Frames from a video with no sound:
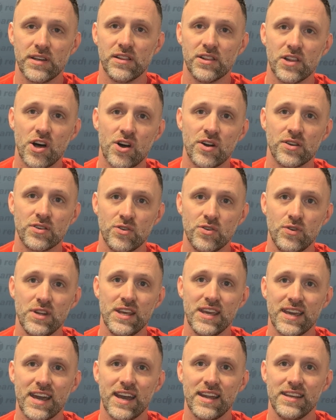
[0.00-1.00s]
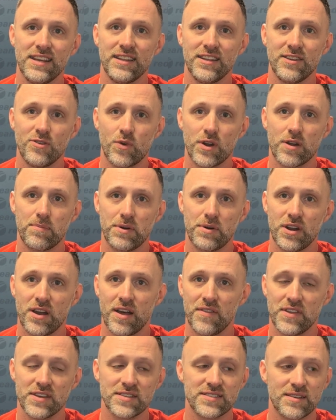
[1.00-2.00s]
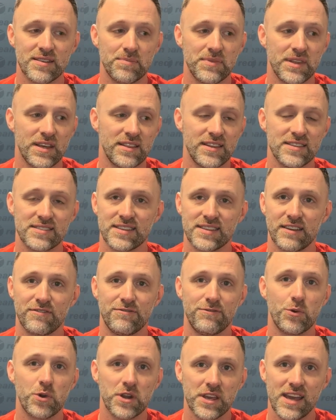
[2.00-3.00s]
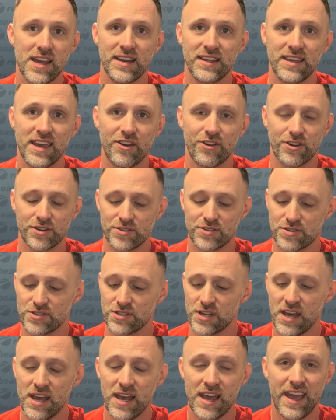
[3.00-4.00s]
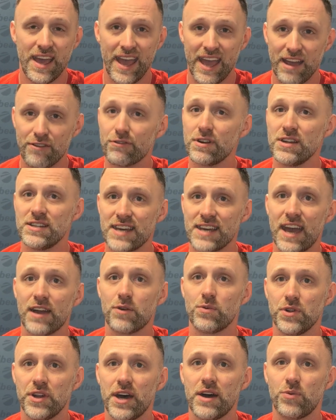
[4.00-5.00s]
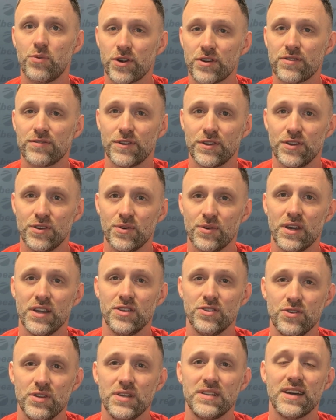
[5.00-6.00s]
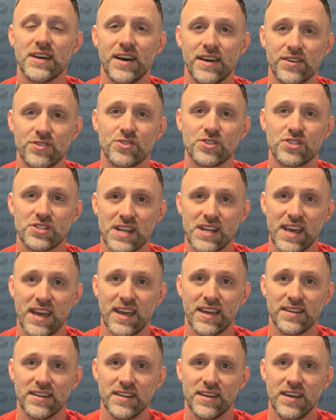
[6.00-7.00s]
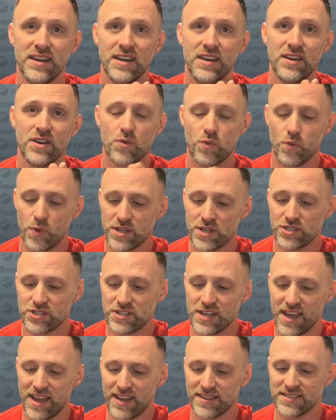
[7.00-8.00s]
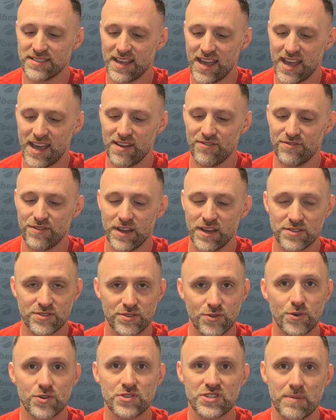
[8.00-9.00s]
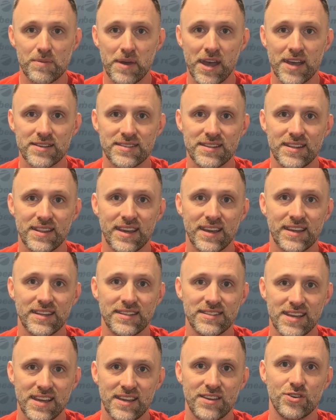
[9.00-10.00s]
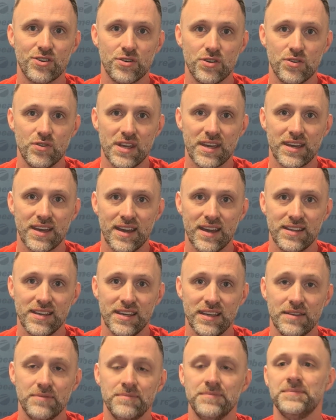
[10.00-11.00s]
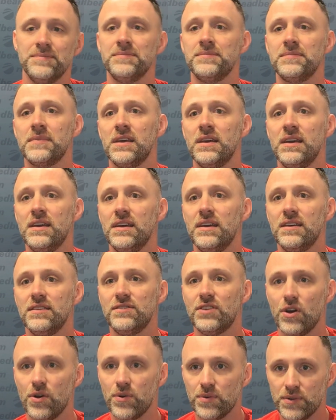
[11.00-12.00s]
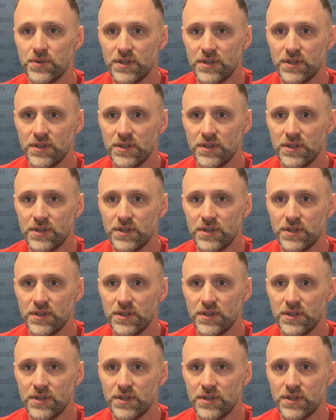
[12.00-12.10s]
long, unique ID that you want to put on this, something that's like 48 characters, every tag will not work for you. And you need to understand which tags have a storage capacity that can take your unique ID. So